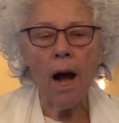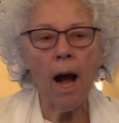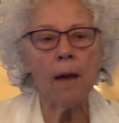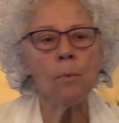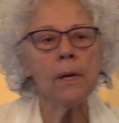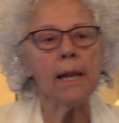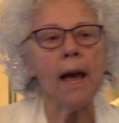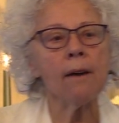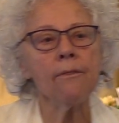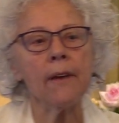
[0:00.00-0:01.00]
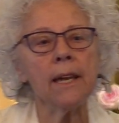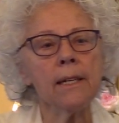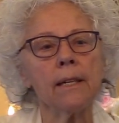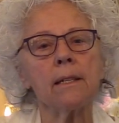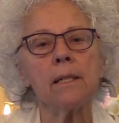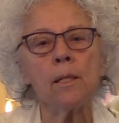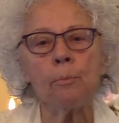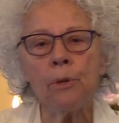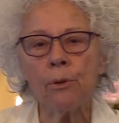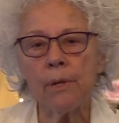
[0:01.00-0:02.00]
I would have an
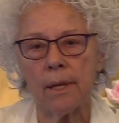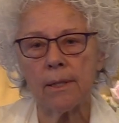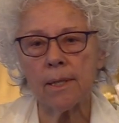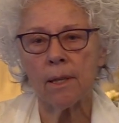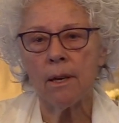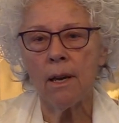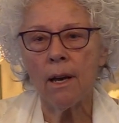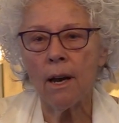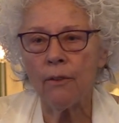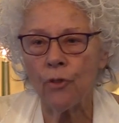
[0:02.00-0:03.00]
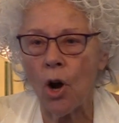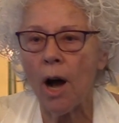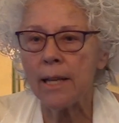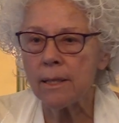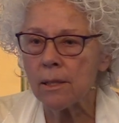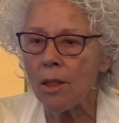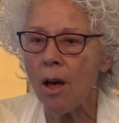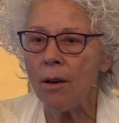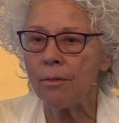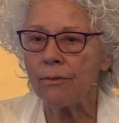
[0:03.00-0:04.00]
experience of God's
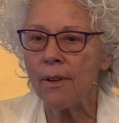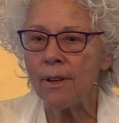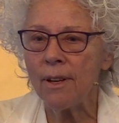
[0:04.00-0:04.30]
love.